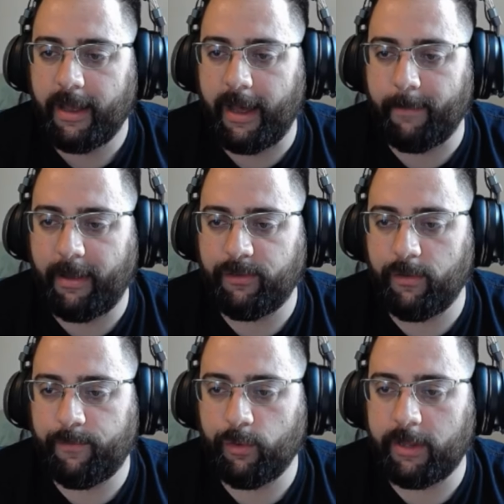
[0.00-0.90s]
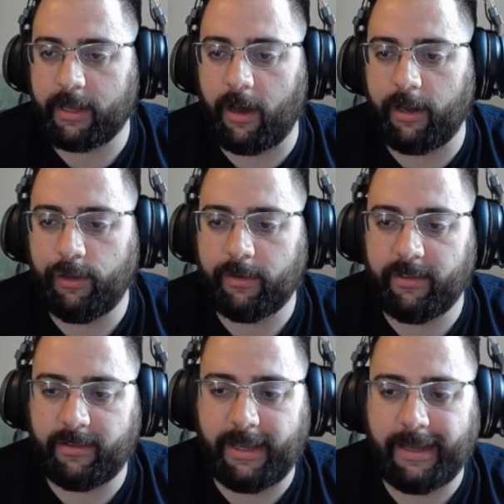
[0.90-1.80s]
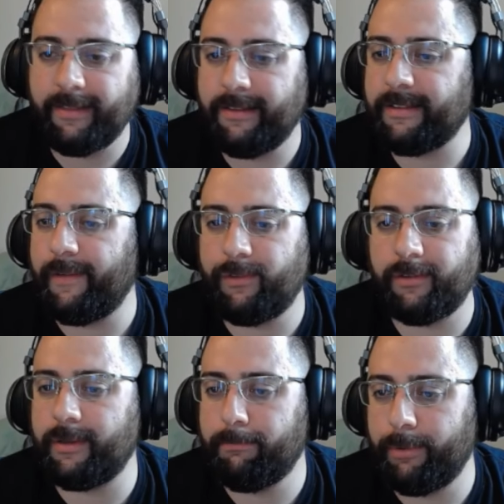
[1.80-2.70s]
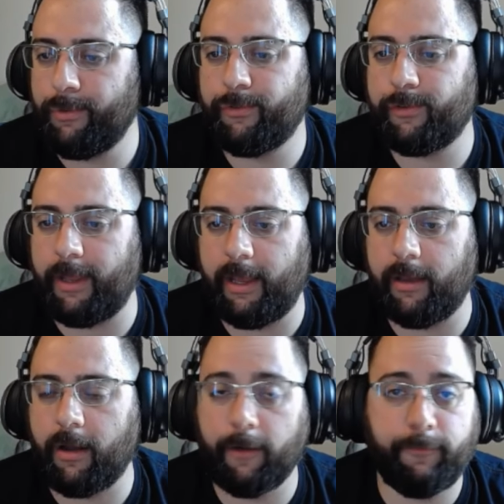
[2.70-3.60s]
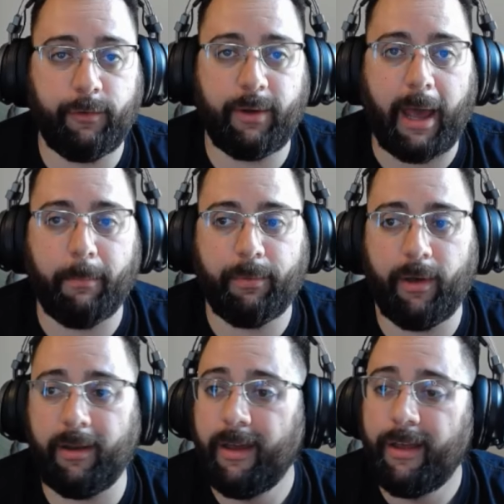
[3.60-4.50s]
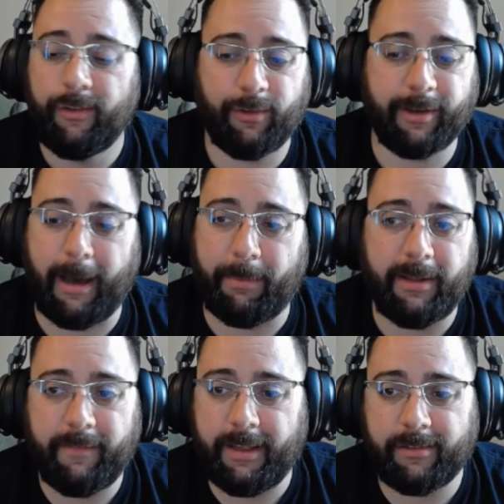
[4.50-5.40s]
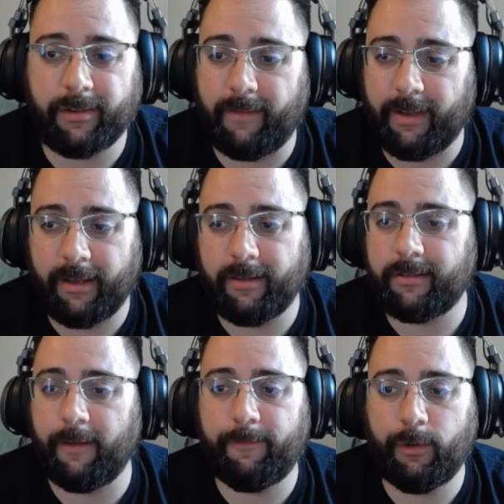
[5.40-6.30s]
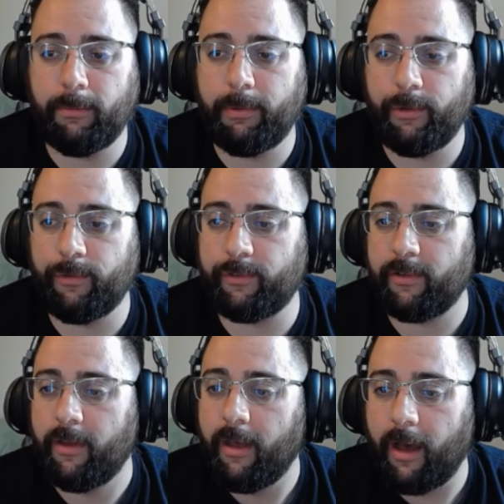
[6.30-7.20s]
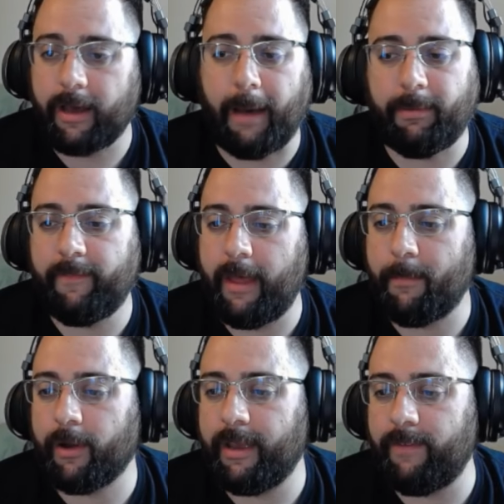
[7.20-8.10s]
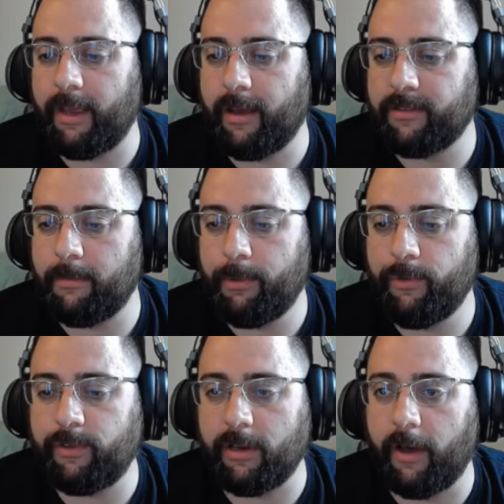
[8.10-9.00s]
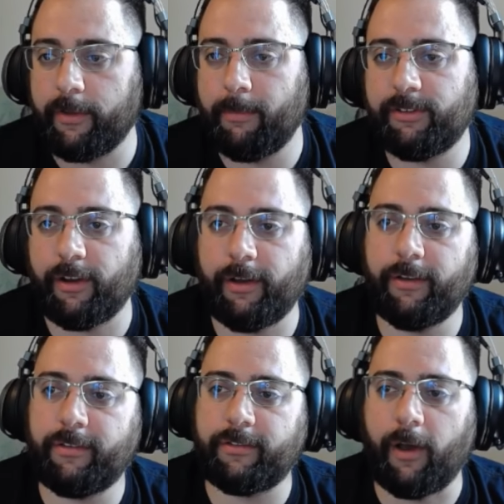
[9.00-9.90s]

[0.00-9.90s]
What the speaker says: If you click on it, you can see this gives us a boost in our food output. So a couple of these are giving us a food boost. A couple of them are giving us a boost in other materials.